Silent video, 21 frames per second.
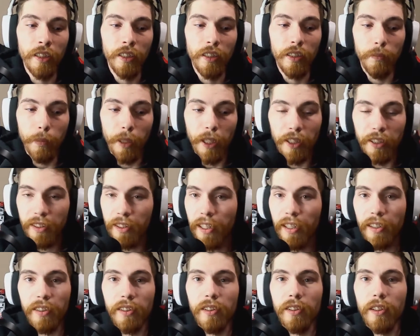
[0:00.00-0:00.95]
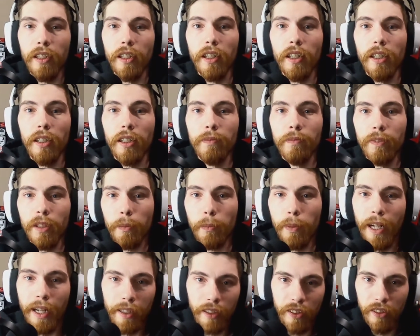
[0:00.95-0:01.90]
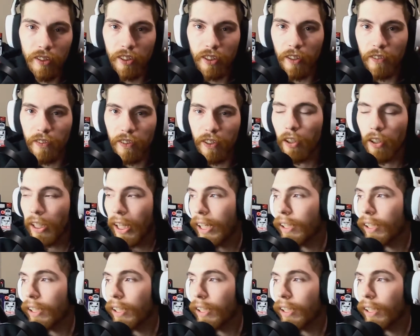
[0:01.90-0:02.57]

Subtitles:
Bought the test, the practice stuff and all that.